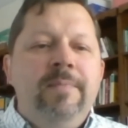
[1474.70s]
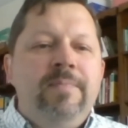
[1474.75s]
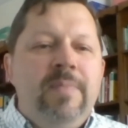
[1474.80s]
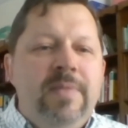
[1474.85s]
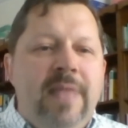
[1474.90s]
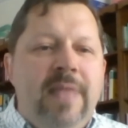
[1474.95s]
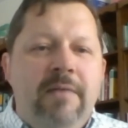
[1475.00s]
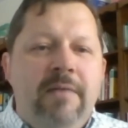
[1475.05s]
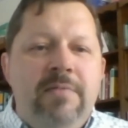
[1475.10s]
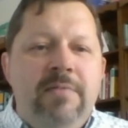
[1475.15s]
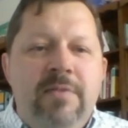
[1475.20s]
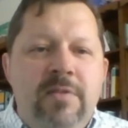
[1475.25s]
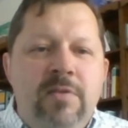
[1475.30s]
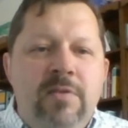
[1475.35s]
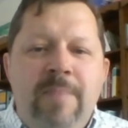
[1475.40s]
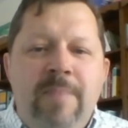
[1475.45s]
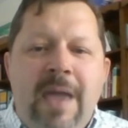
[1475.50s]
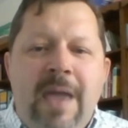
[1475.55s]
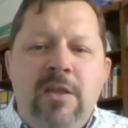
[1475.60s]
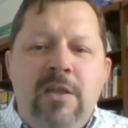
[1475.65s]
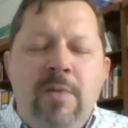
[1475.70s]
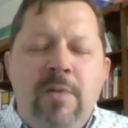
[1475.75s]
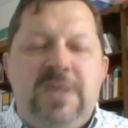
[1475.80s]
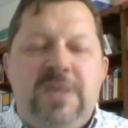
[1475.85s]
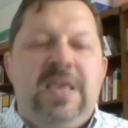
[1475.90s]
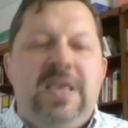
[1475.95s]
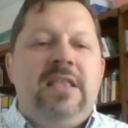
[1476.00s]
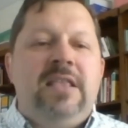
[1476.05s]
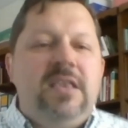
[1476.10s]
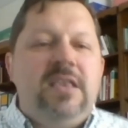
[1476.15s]
Now, make no
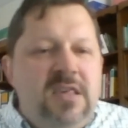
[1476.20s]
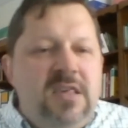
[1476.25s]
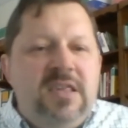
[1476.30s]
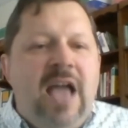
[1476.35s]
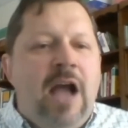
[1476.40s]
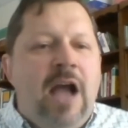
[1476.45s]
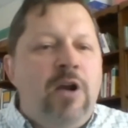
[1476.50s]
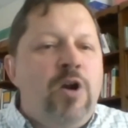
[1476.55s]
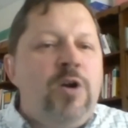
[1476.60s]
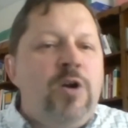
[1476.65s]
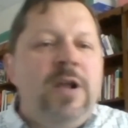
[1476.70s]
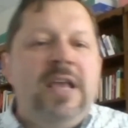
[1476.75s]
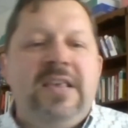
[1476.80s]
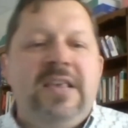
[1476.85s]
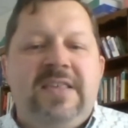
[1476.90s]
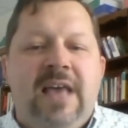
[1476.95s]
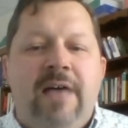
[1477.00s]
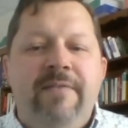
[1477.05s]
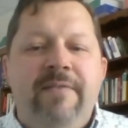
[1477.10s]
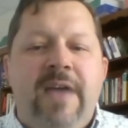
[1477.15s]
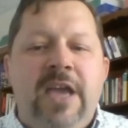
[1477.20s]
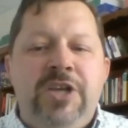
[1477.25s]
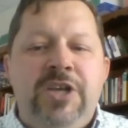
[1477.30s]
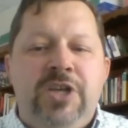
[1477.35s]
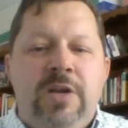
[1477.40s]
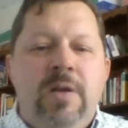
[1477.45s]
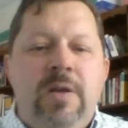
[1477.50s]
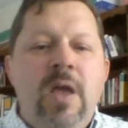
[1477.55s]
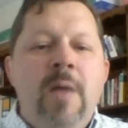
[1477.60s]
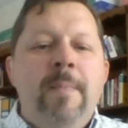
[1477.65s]
mistake, this is not earning
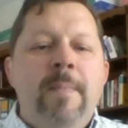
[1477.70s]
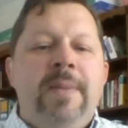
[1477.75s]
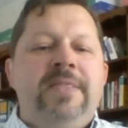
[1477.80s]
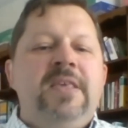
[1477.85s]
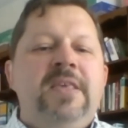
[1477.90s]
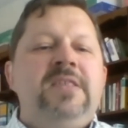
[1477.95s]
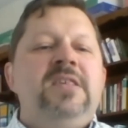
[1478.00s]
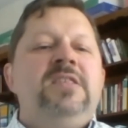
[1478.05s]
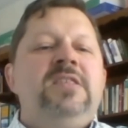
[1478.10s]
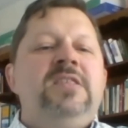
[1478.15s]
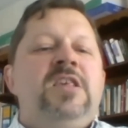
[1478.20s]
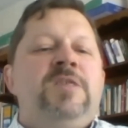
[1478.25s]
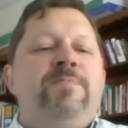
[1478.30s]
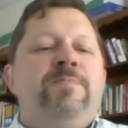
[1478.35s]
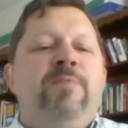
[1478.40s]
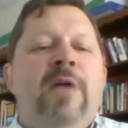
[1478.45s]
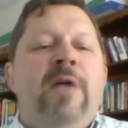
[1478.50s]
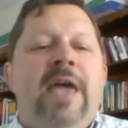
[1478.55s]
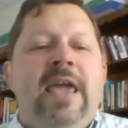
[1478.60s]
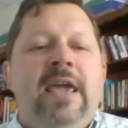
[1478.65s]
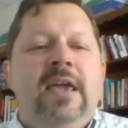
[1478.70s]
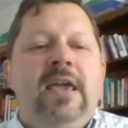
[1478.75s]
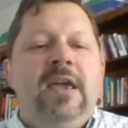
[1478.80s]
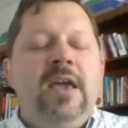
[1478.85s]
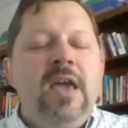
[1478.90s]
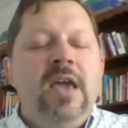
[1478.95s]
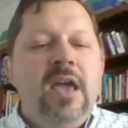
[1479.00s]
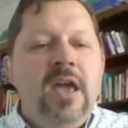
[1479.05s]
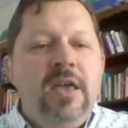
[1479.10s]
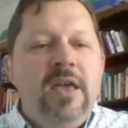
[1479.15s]
salvation, but this is displaying
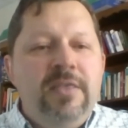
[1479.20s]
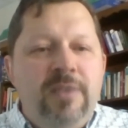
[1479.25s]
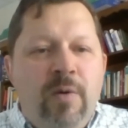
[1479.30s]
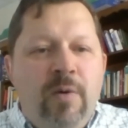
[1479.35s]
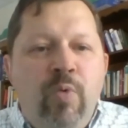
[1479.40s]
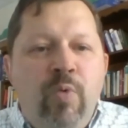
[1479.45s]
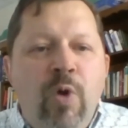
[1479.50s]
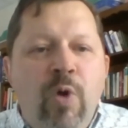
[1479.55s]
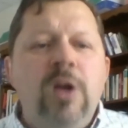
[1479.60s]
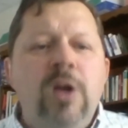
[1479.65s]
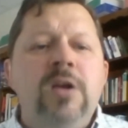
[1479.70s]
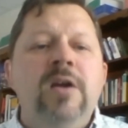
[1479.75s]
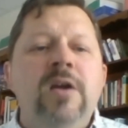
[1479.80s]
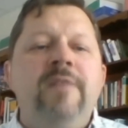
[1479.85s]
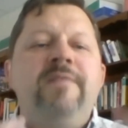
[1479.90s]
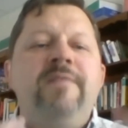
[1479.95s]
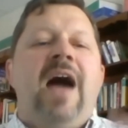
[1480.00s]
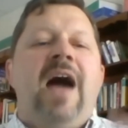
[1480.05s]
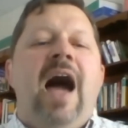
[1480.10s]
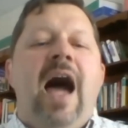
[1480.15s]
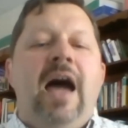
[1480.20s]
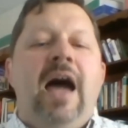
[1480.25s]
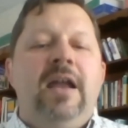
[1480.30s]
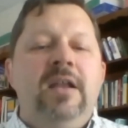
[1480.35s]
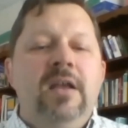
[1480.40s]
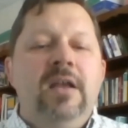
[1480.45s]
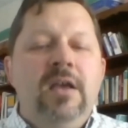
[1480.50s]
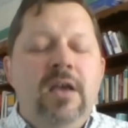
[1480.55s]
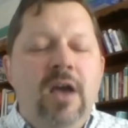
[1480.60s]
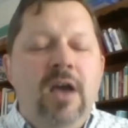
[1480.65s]
the work of God
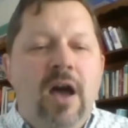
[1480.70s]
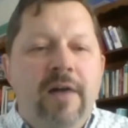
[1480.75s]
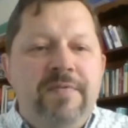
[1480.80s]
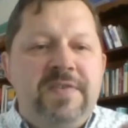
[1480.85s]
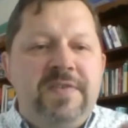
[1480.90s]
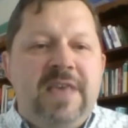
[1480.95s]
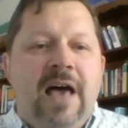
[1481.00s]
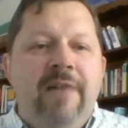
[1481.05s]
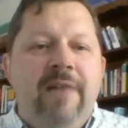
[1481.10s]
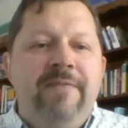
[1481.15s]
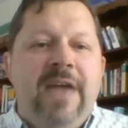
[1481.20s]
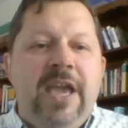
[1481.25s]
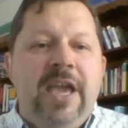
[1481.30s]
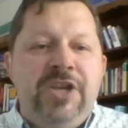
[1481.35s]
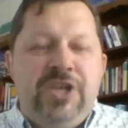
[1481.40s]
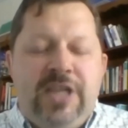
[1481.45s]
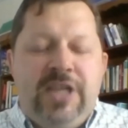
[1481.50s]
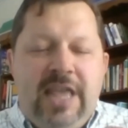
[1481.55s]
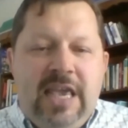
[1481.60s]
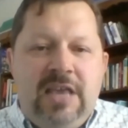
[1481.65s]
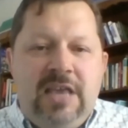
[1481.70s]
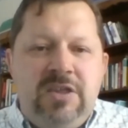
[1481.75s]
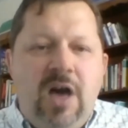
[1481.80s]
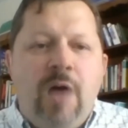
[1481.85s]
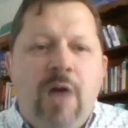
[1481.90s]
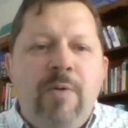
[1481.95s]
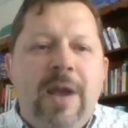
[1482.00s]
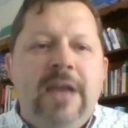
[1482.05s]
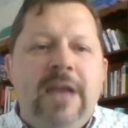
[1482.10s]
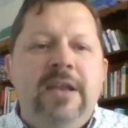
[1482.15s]
of salvation that he's
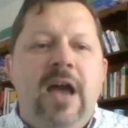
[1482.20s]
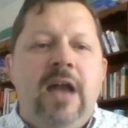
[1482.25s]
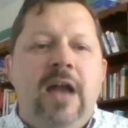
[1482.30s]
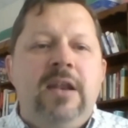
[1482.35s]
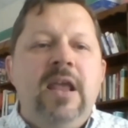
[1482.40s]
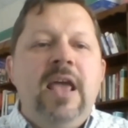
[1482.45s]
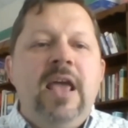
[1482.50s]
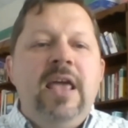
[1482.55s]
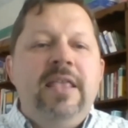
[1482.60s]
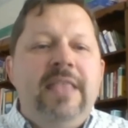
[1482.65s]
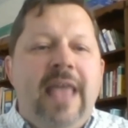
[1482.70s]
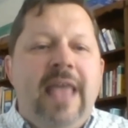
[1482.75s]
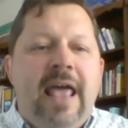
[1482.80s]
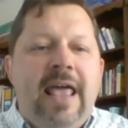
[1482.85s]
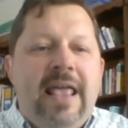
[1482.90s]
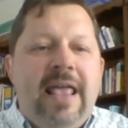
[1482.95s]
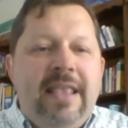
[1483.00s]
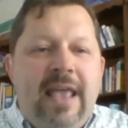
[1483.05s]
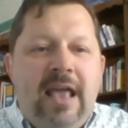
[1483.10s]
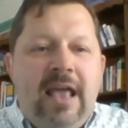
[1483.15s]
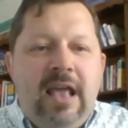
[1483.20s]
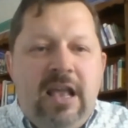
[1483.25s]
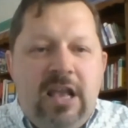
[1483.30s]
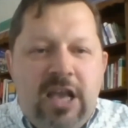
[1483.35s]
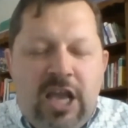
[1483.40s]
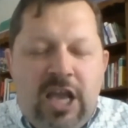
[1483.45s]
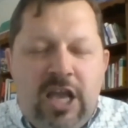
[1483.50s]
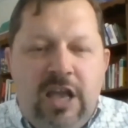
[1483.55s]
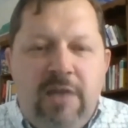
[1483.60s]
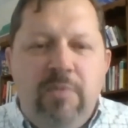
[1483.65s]
already done.
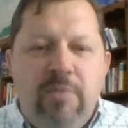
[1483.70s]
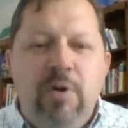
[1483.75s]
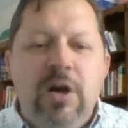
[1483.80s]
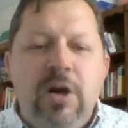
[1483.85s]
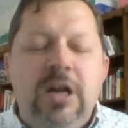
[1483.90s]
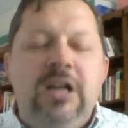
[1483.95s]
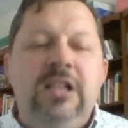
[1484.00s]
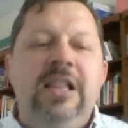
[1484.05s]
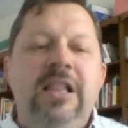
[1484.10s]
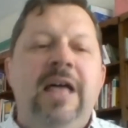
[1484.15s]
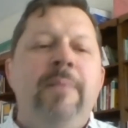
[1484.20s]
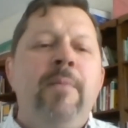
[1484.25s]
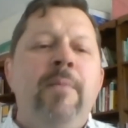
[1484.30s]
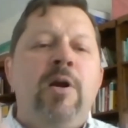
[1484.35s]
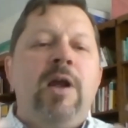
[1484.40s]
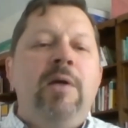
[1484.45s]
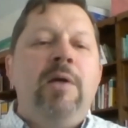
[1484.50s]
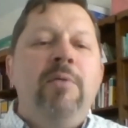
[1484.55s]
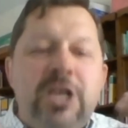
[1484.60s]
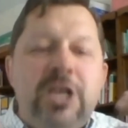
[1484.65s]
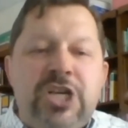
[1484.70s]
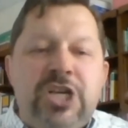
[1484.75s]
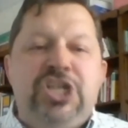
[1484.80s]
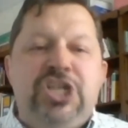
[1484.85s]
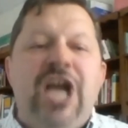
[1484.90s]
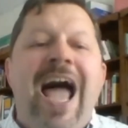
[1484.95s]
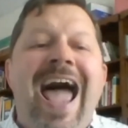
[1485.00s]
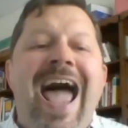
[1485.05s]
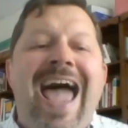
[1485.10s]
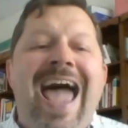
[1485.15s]
It will glimmer, it will
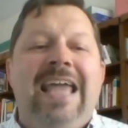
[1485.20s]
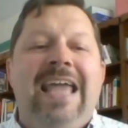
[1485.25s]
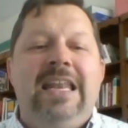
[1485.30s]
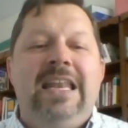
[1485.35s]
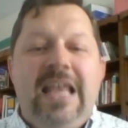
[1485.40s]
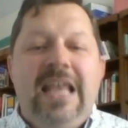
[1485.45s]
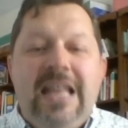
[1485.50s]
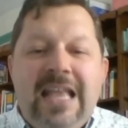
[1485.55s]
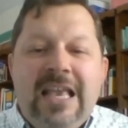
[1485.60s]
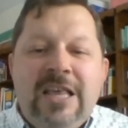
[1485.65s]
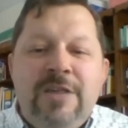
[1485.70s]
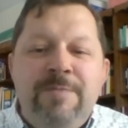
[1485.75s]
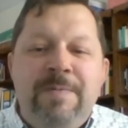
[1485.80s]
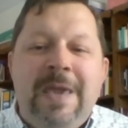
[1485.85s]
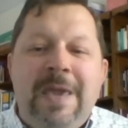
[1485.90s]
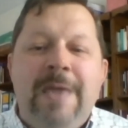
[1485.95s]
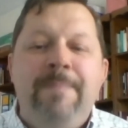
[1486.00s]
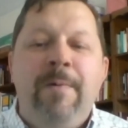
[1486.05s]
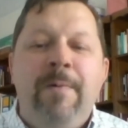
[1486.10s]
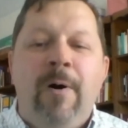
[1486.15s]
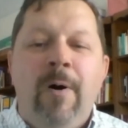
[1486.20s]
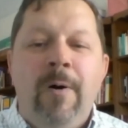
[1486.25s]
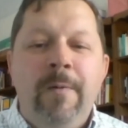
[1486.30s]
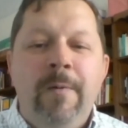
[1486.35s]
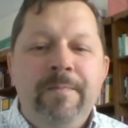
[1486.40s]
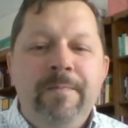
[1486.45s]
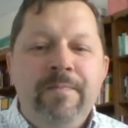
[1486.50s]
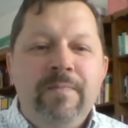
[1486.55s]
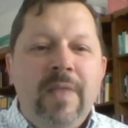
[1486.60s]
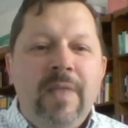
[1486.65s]
shine in his people
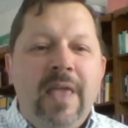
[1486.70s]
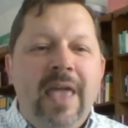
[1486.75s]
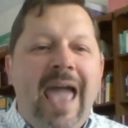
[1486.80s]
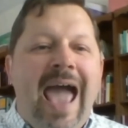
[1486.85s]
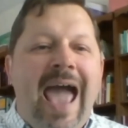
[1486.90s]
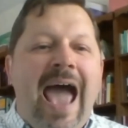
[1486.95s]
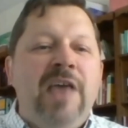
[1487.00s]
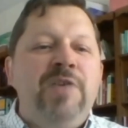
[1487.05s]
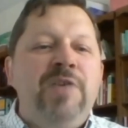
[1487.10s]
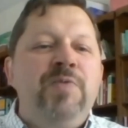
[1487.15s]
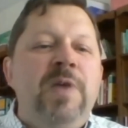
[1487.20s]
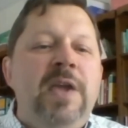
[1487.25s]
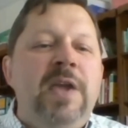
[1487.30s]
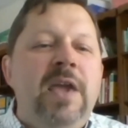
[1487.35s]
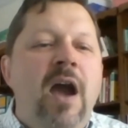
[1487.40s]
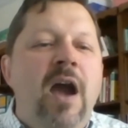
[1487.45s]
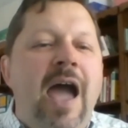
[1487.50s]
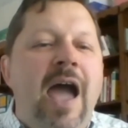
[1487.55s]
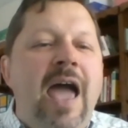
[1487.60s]
as we